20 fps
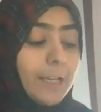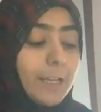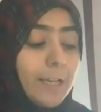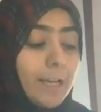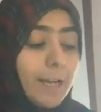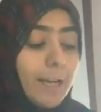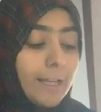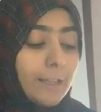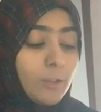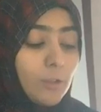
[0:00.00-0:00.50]

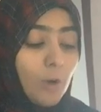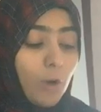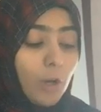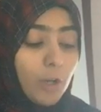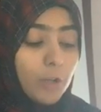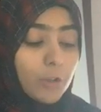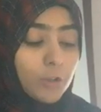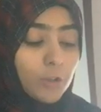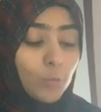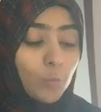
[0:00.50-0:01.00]
God
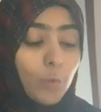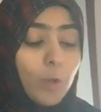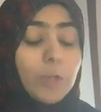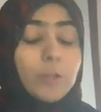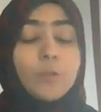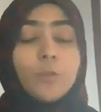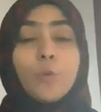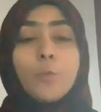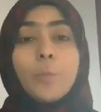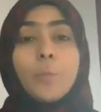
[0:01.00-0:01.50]
caused
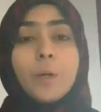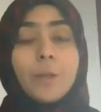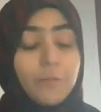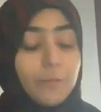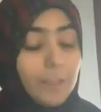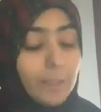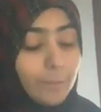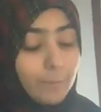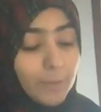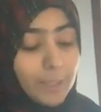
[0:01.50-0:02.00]
one group
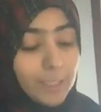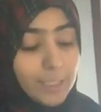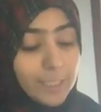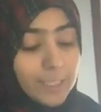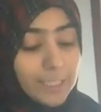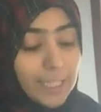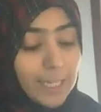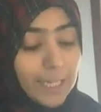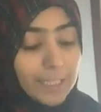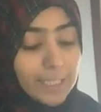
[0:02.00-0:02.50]
of them to
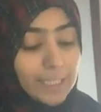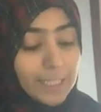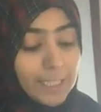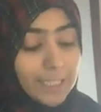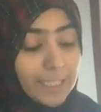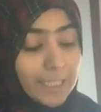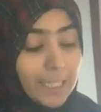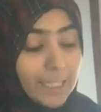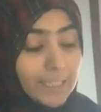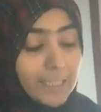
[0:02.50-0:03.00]
stand
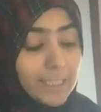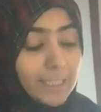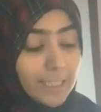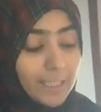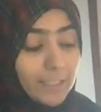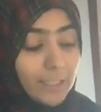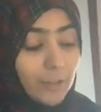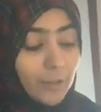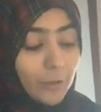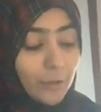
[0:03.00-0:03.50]
against
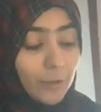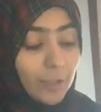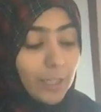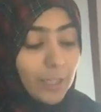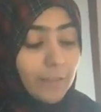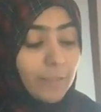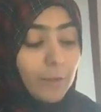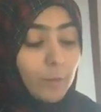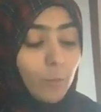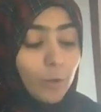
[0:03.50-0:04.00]
another,
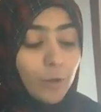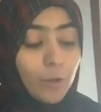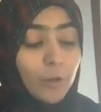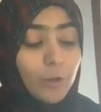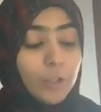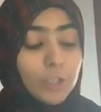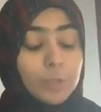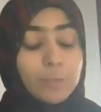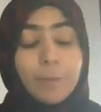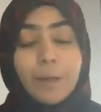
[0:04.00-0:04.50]
and they were
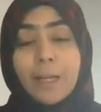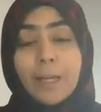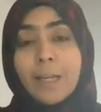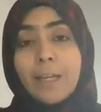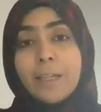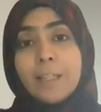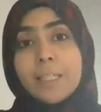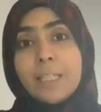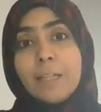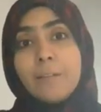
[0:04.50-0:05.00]
cursed
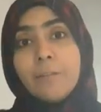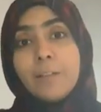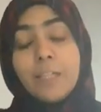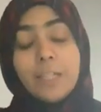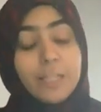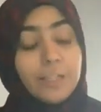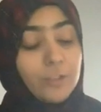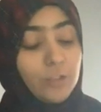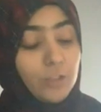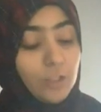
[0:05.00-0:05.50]
by
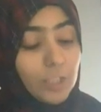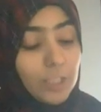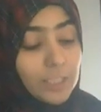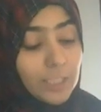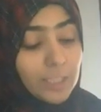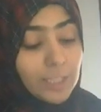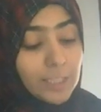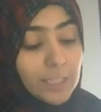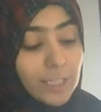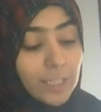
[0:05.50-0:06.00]
David and
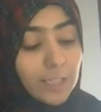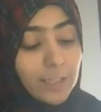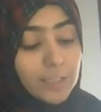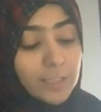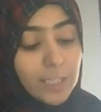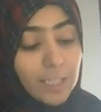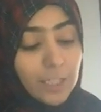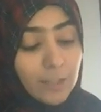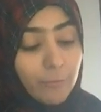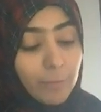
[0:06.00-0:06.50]
Jesus,
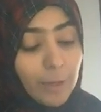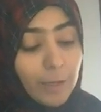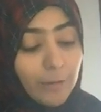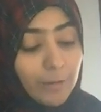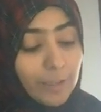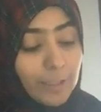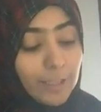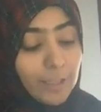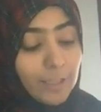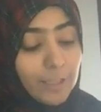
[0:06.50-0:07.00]
son of
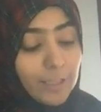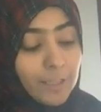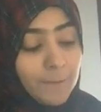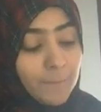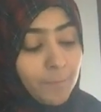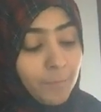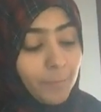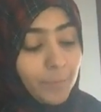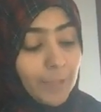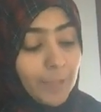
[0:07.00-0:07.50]
Mary.
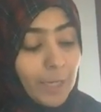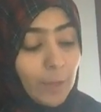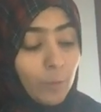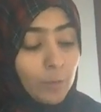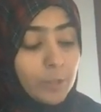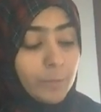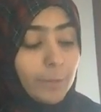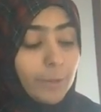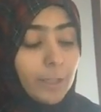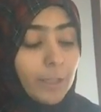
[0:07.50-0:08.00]
That
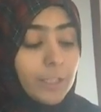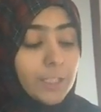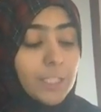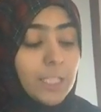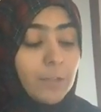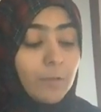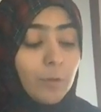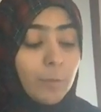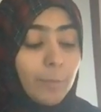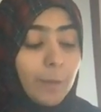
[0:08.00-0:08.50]
was because
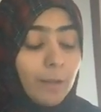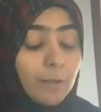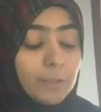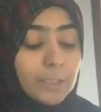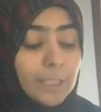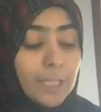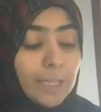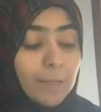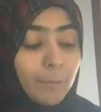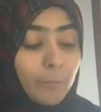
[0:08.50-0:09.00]
they
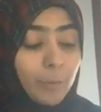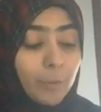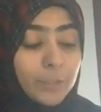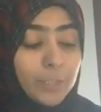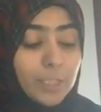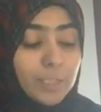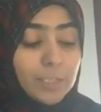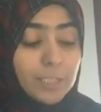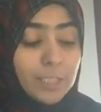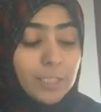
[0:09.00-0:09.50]
rebelled and
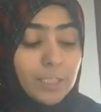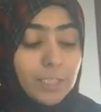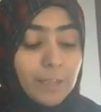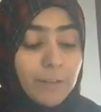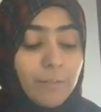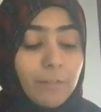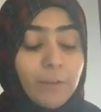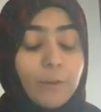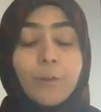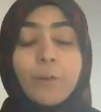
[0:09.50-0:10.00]
persisted
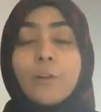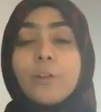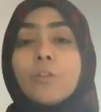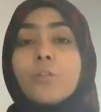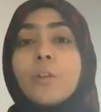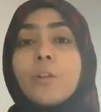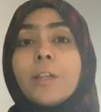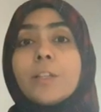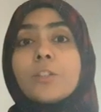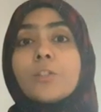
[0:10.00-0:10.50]
in their
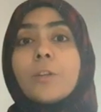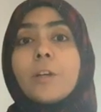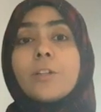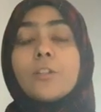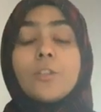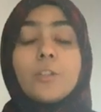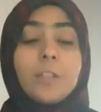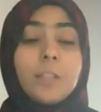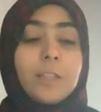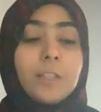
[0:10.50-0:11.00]

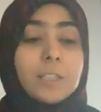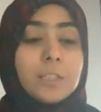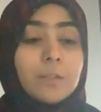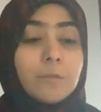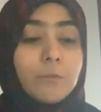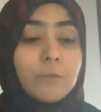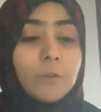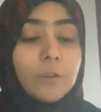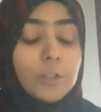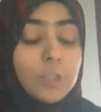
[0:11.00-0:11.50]
transgression. Then
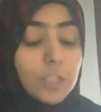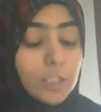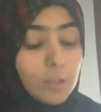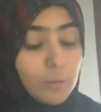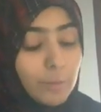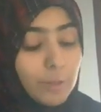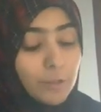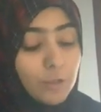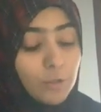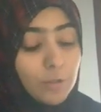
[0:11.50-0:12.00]
this verse
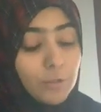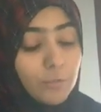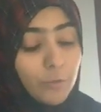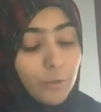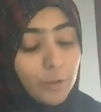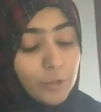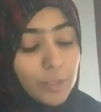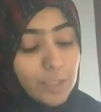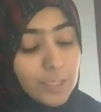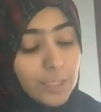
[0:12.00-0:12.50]
is mentioned,
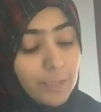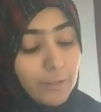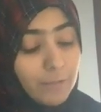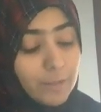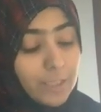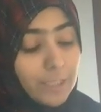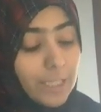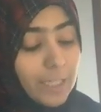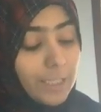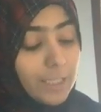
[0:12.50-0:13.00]
verse
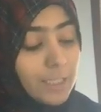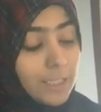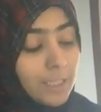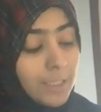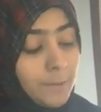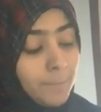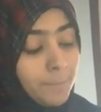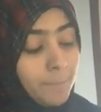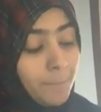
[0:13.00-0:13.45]
78,